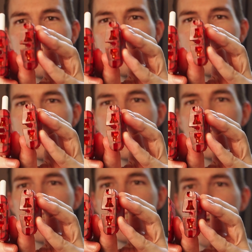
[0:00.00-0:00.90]
so you
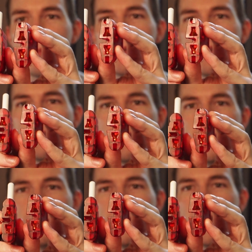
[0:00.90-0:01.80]
can adapt
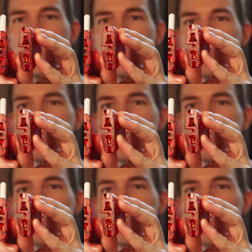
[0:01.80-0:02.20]
different countries'